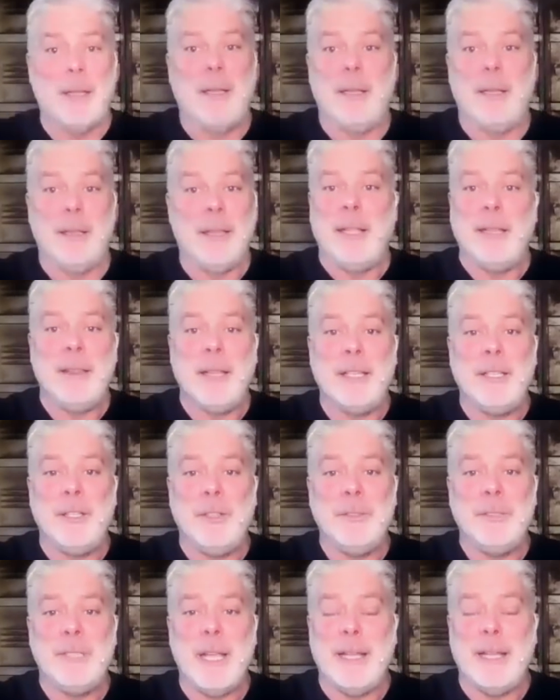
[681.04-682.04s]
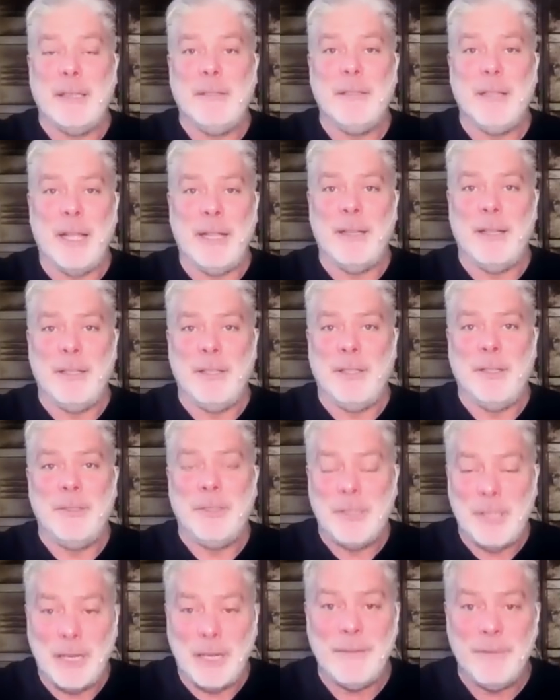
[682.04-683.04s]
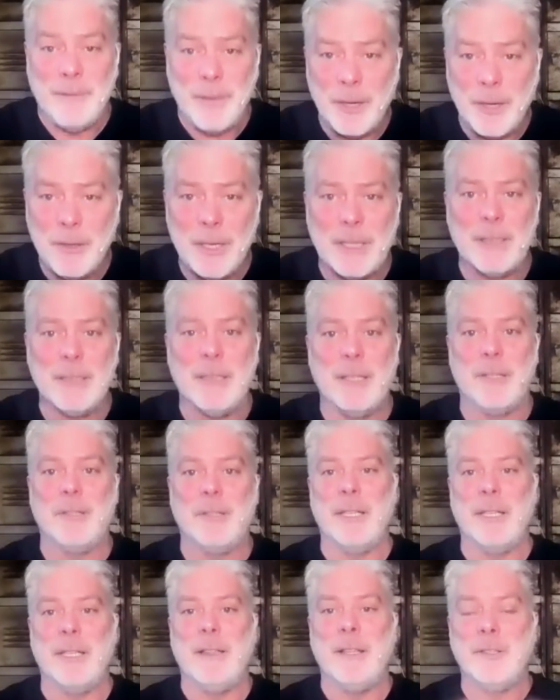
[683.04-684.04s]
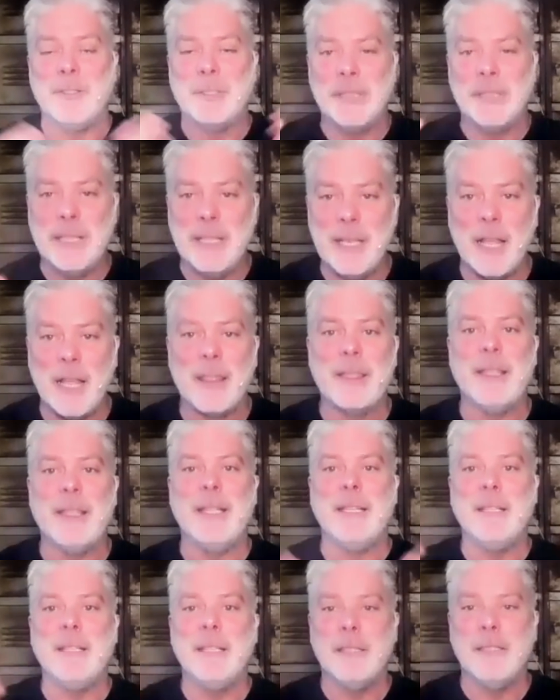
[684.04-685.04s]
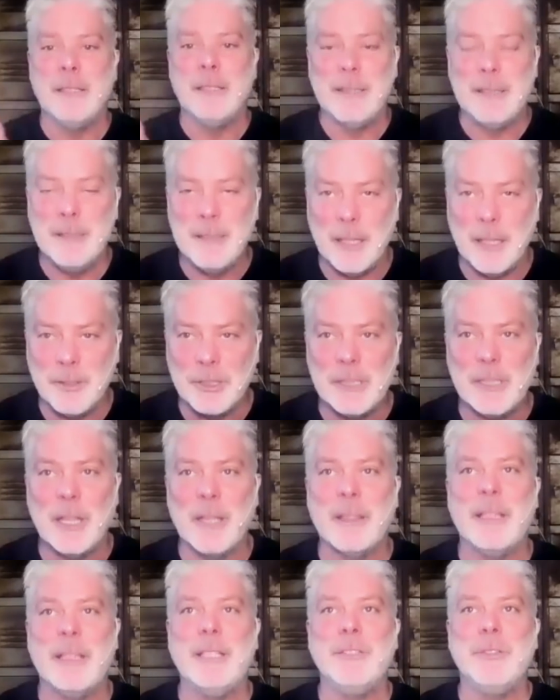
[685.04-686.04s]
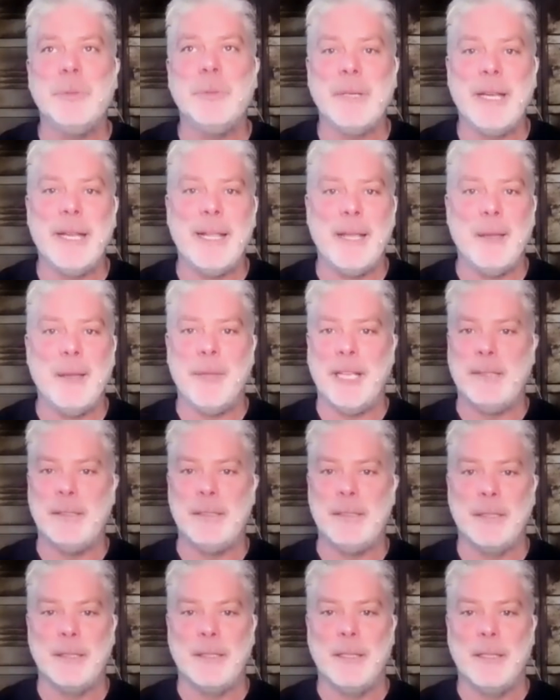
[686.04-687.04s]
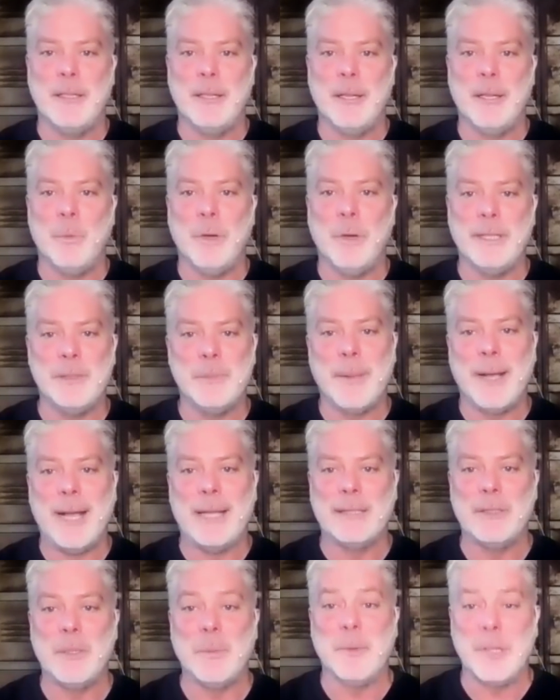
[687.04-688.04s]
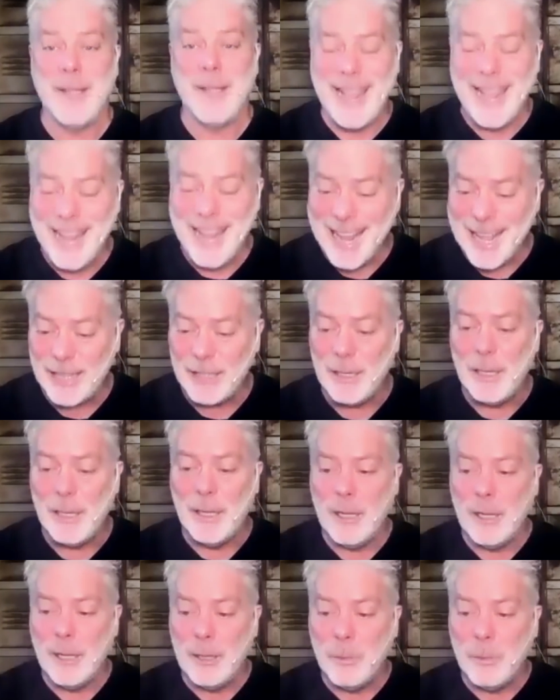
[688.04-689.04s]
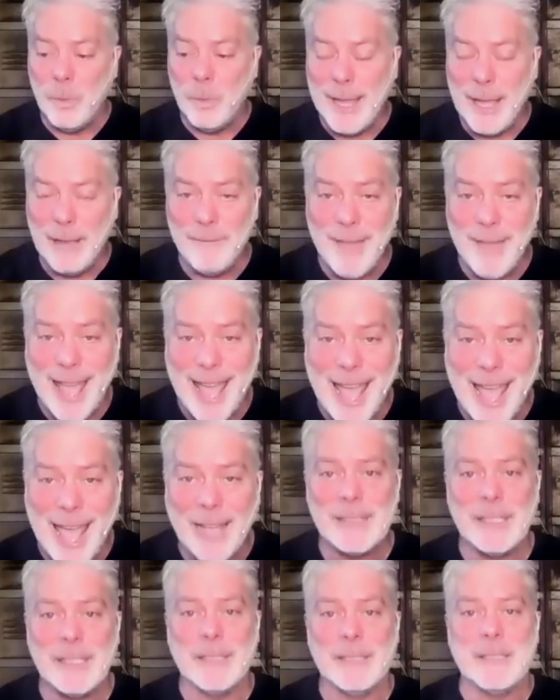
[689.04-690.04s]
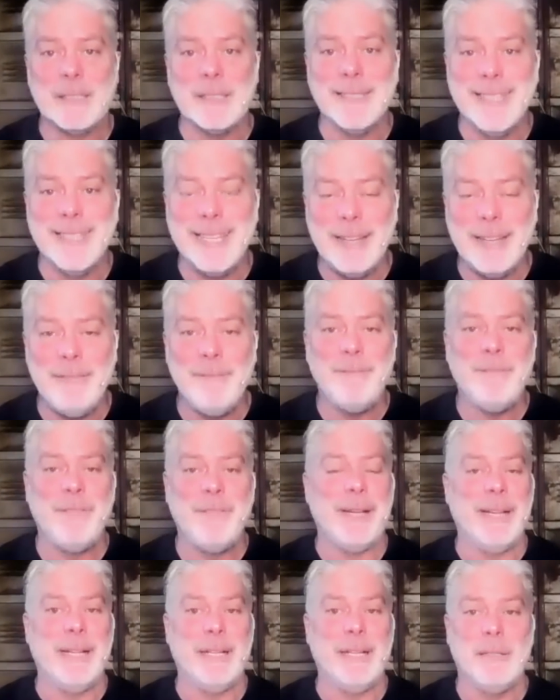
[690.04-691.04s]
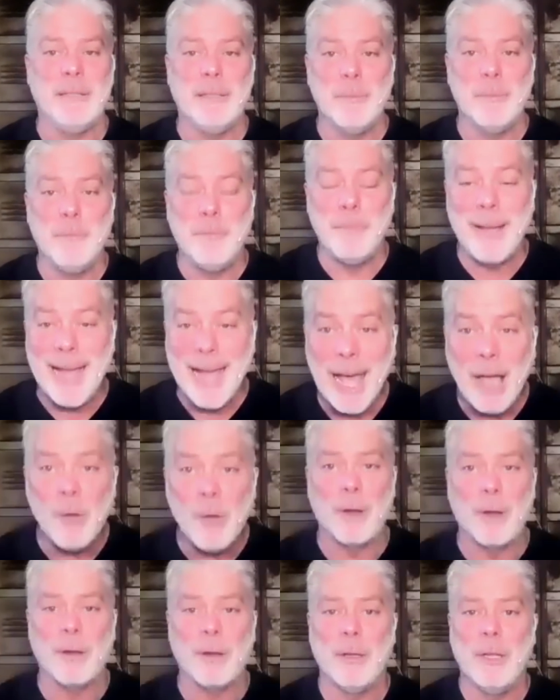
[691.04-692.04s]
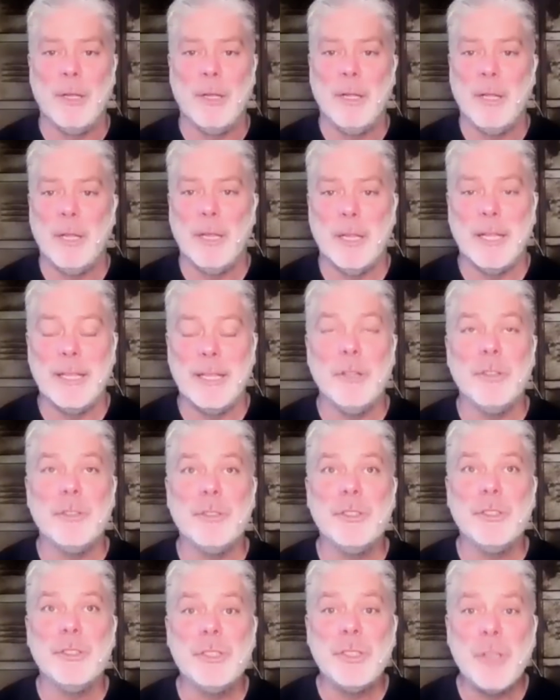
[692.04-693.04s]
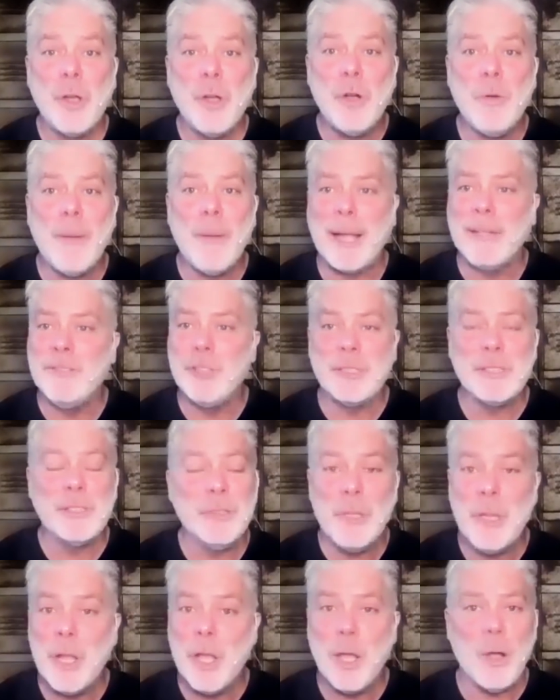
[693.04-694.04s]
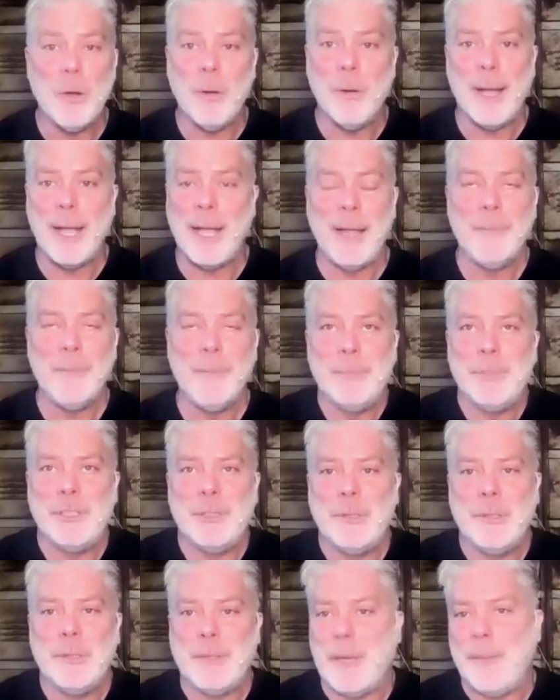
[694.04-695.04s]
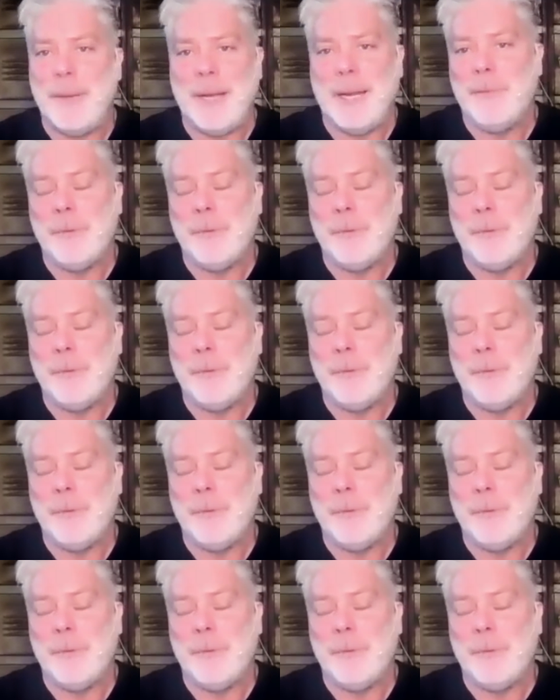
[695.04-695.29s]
then like you said and you said it very clearly there's nothing there's nothing to inhibit what is possible and we have access to infinite power like there's so i just know i'm certain i mean mm.